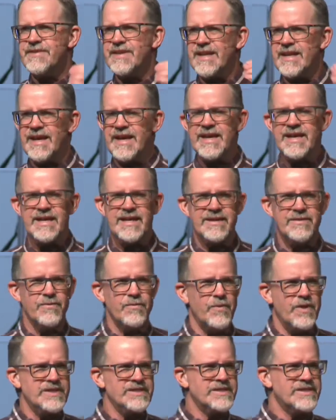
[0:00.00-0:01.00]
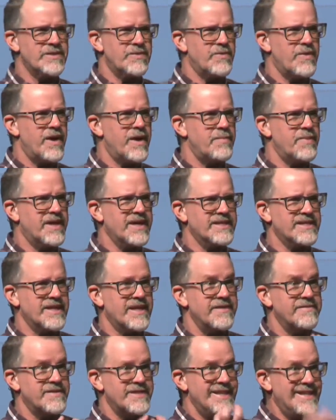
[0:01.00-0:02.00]
like once in a while because it
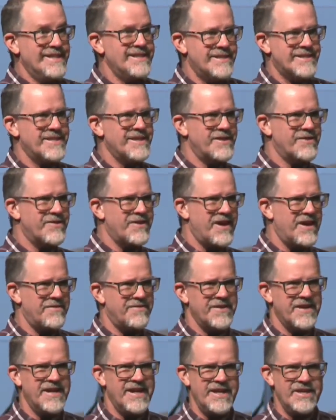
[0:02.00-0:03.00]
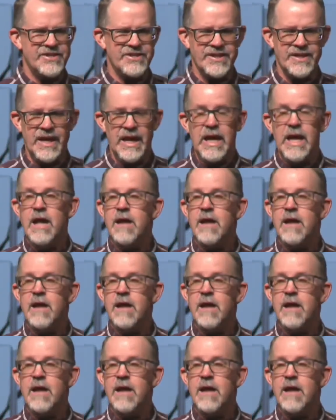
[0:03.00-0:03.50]
gives instant gratification.